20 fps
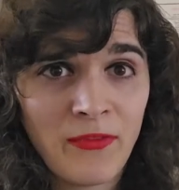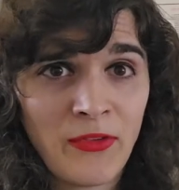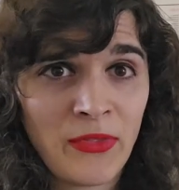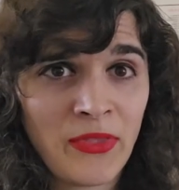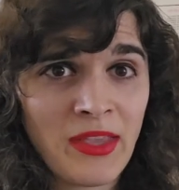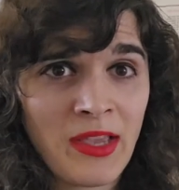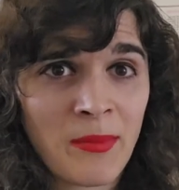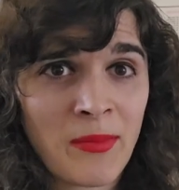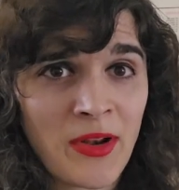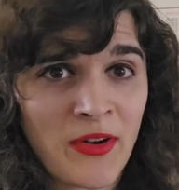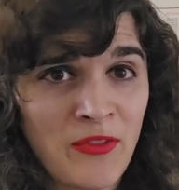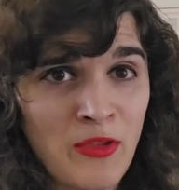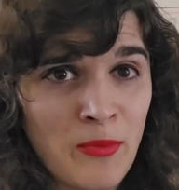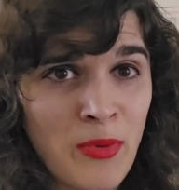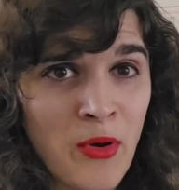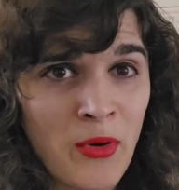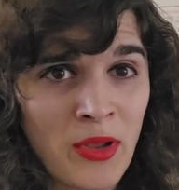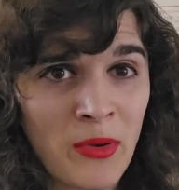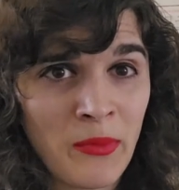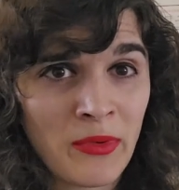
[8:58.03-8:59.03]
if you think about it, if
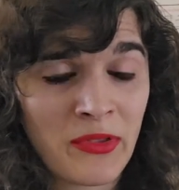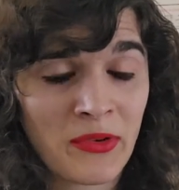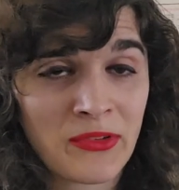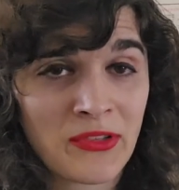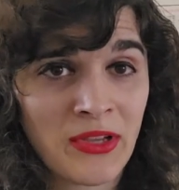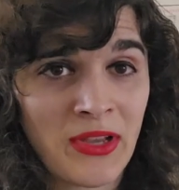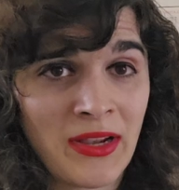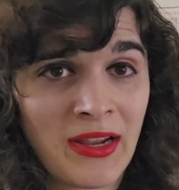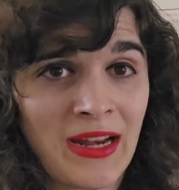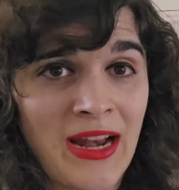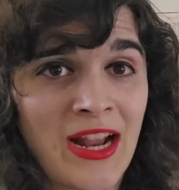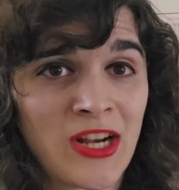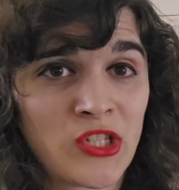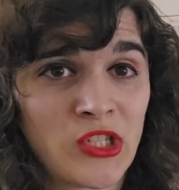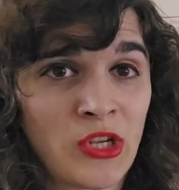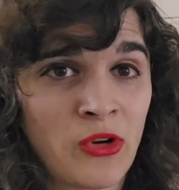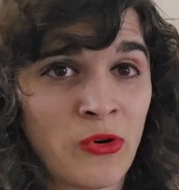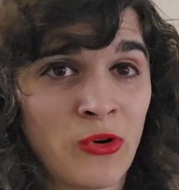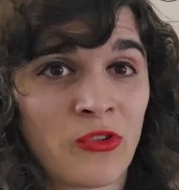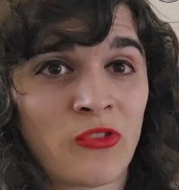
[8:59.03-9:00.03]
you poke it with your tongue, it
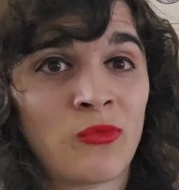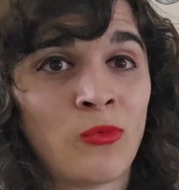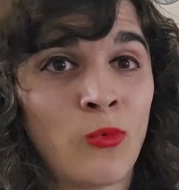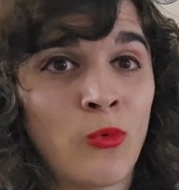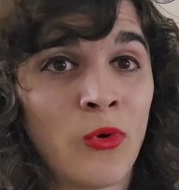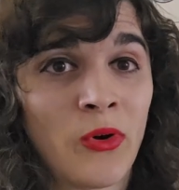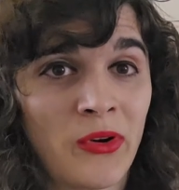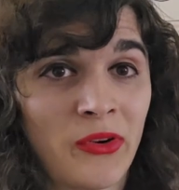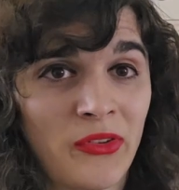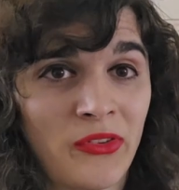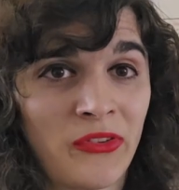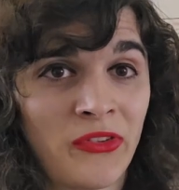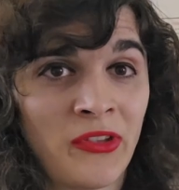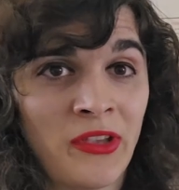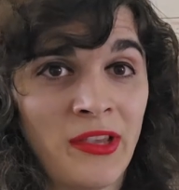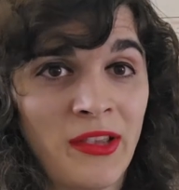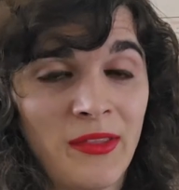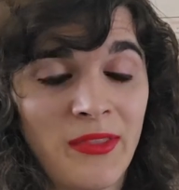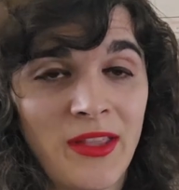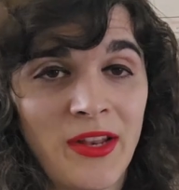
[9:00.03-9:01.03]
actually hurts
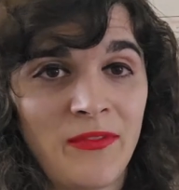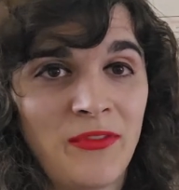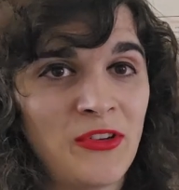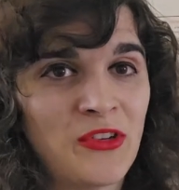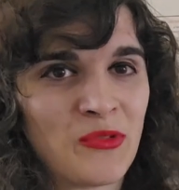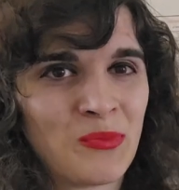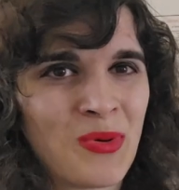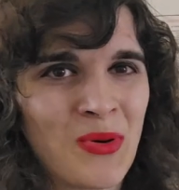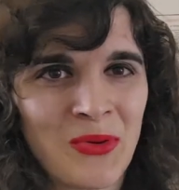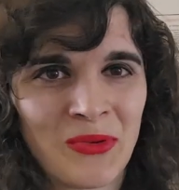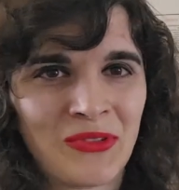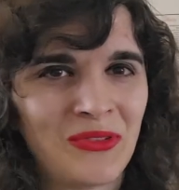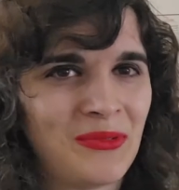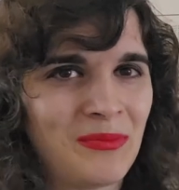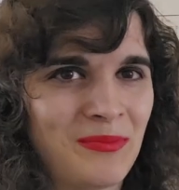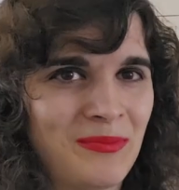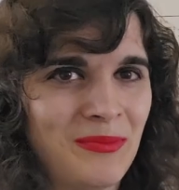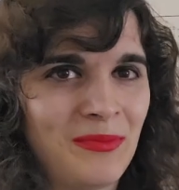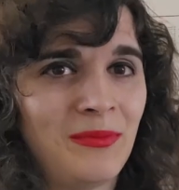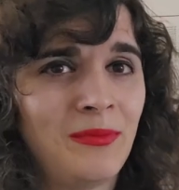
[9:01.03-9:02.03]
worse than if you just
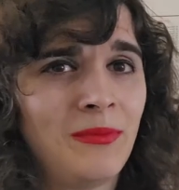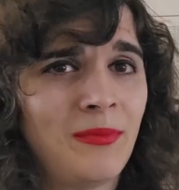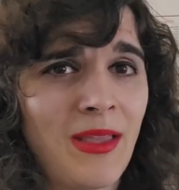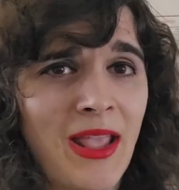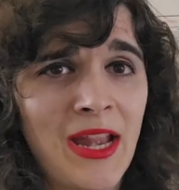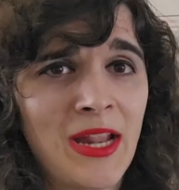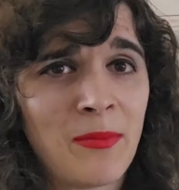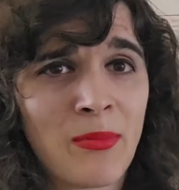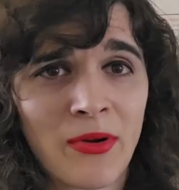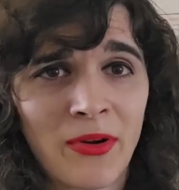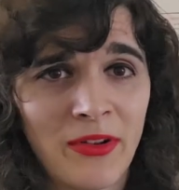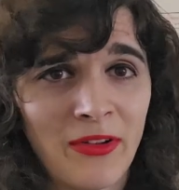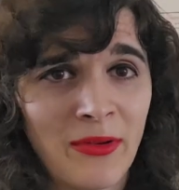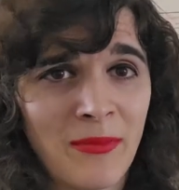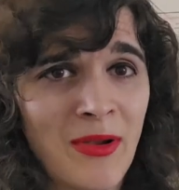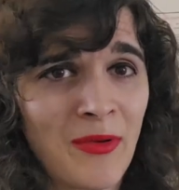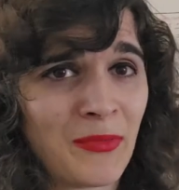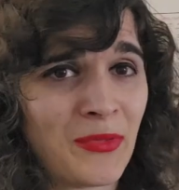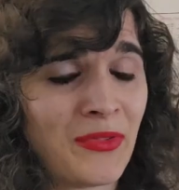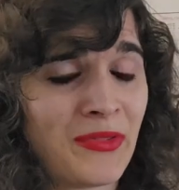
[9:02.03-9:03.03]
poked any part of
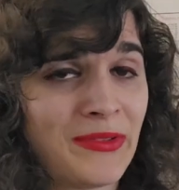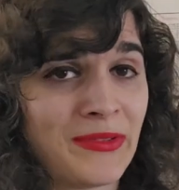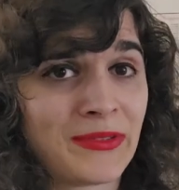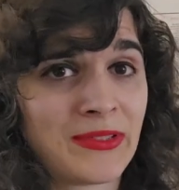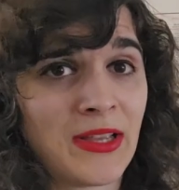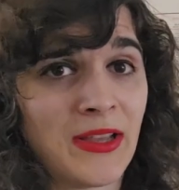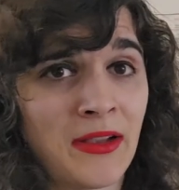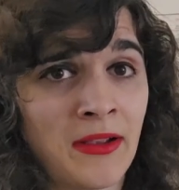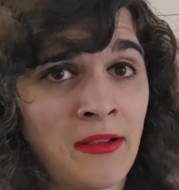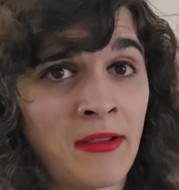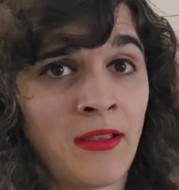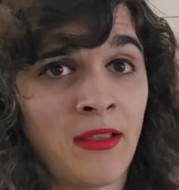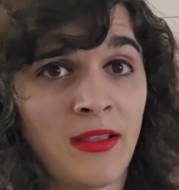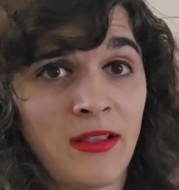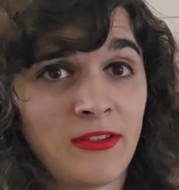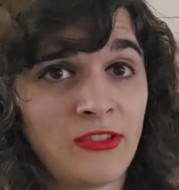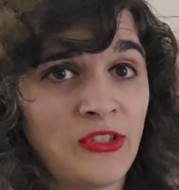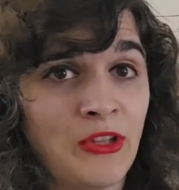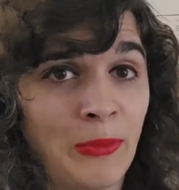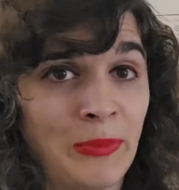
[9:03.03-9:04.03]
your mouth with your tongue
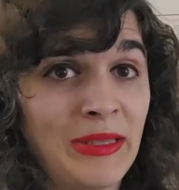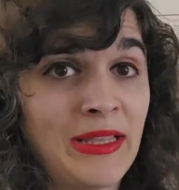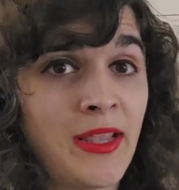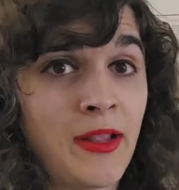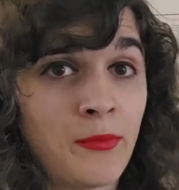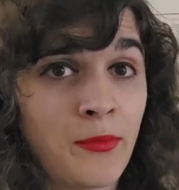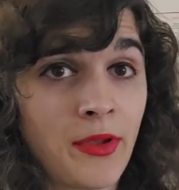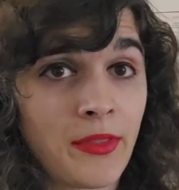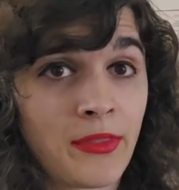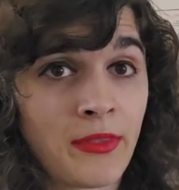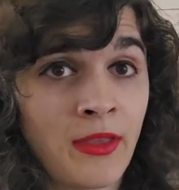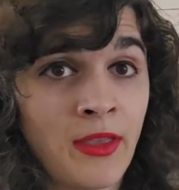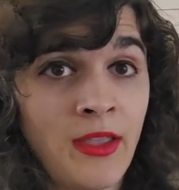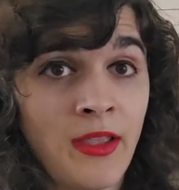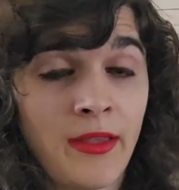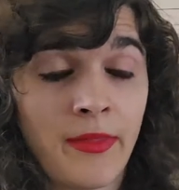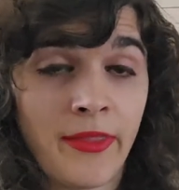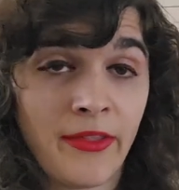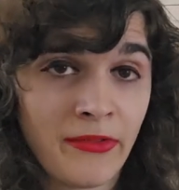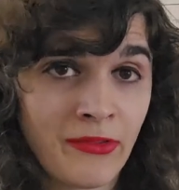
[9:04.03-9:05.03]
to begin with.
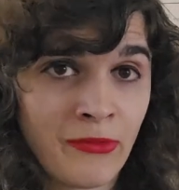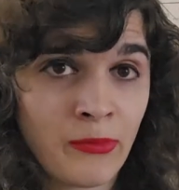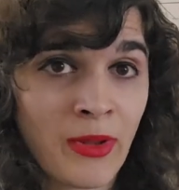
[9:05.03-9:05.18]
And